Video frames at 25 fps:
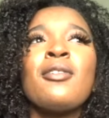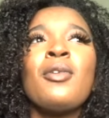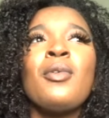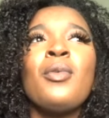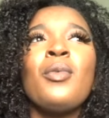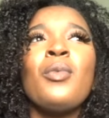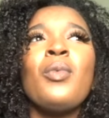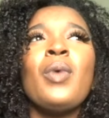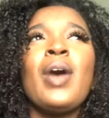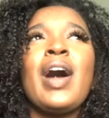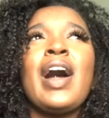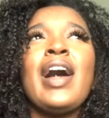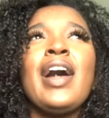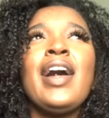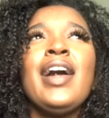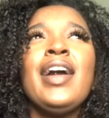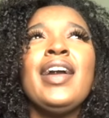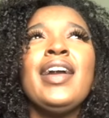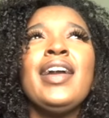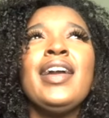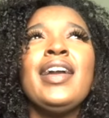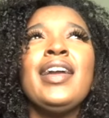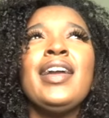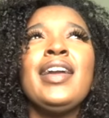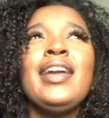
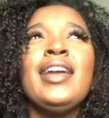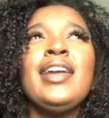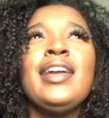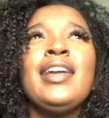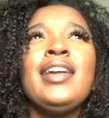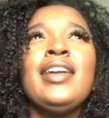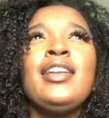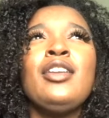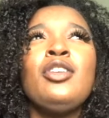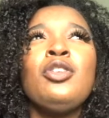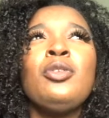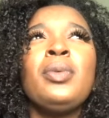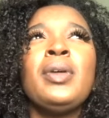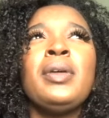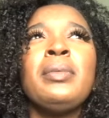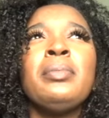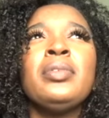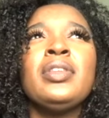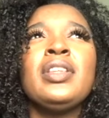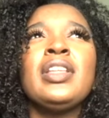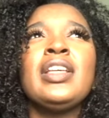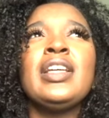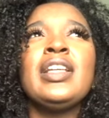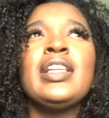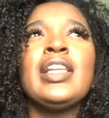why do people
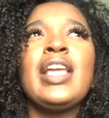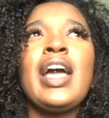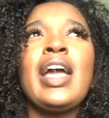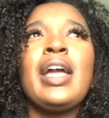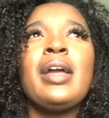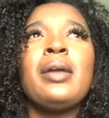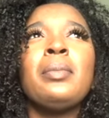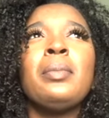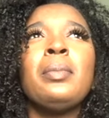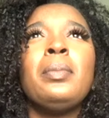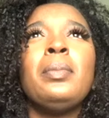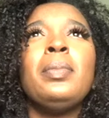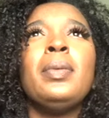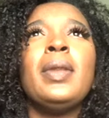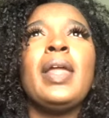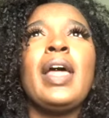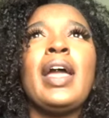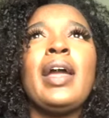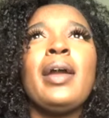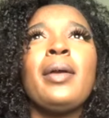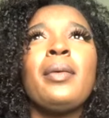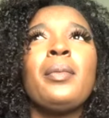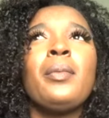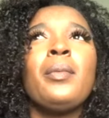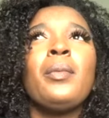think like
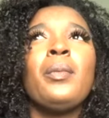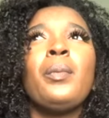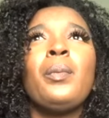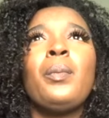black